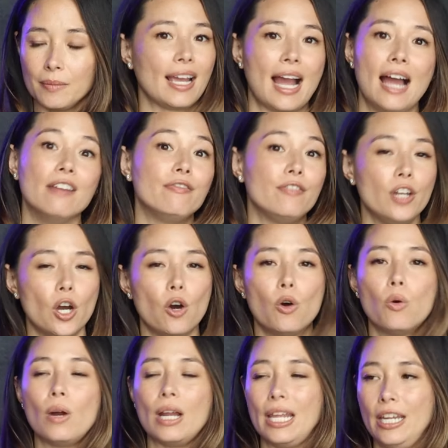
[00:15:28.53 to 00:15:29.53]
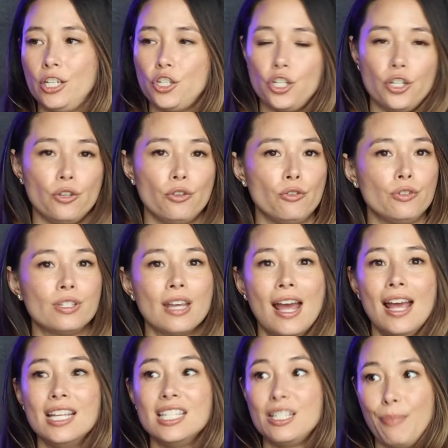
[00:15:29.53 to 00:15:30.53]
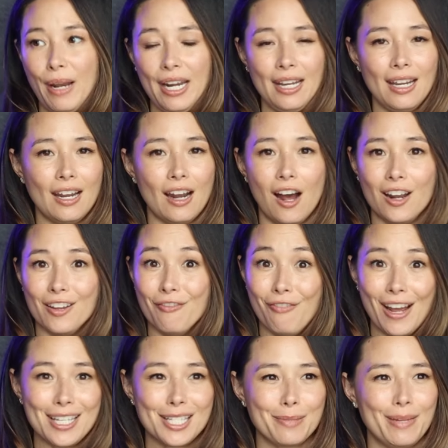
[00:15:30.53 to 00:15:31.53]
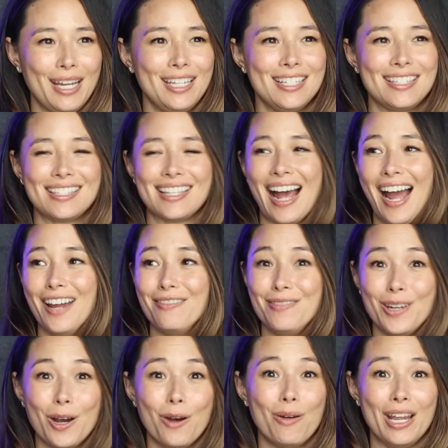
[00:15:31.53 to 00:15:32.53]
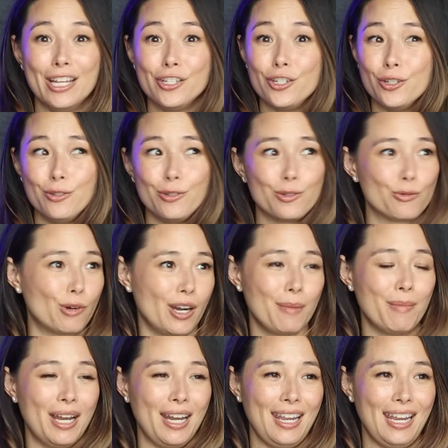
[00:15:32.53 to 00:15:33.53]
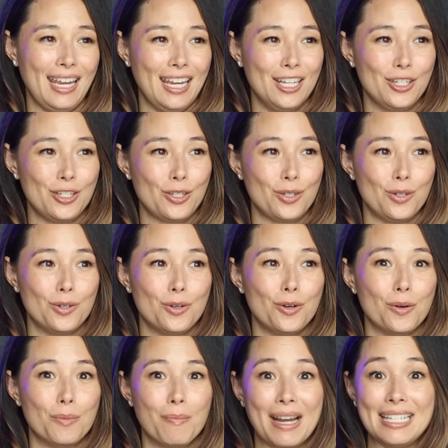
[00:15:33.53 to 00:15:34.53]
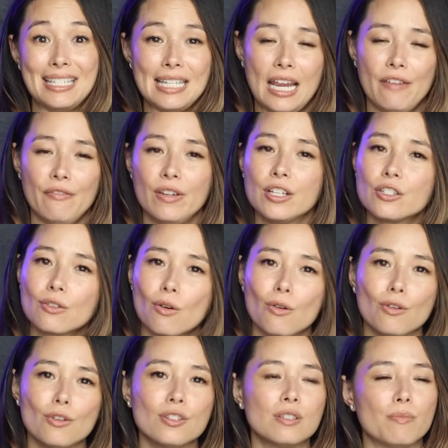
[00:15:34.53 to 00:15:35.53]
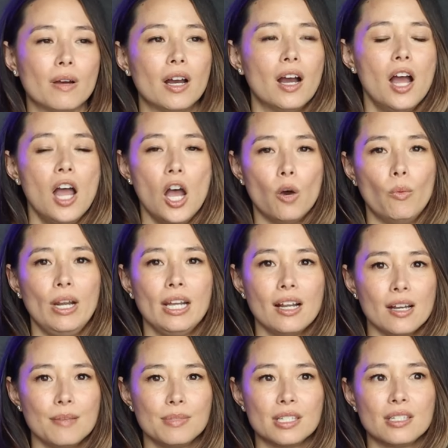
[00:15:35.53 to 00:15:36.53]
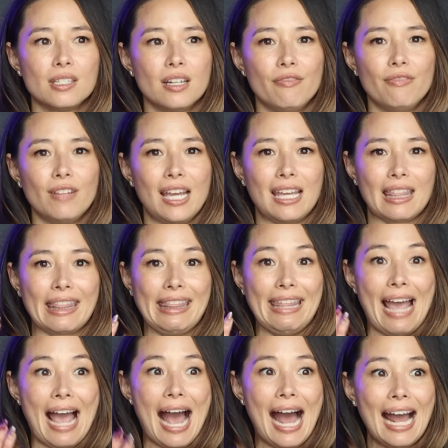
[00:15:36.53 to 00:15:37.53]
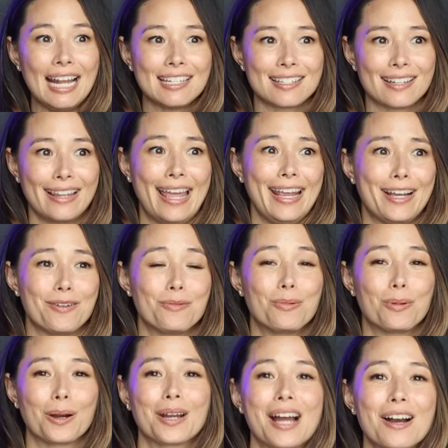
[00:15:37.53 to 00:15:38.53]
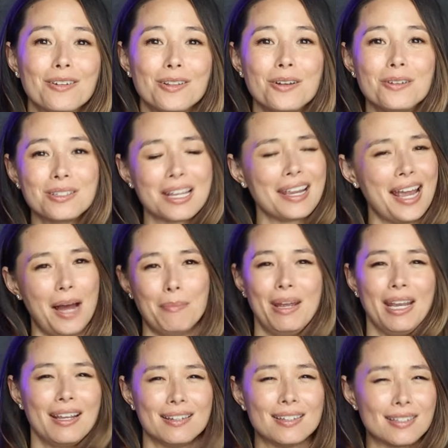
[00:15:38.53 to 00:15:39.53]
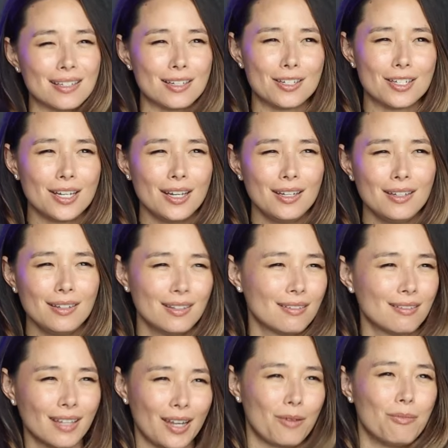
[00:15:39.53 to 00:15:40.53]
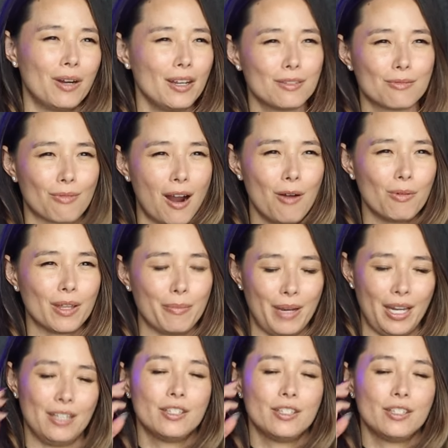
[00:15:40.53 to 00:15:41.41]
Like, I have no issues spending it on investments. I have no issues throwing money into my savings goals. But when it comes to stuff like that, like workout clothes, I can't make a decision. Like, what is wrong with me?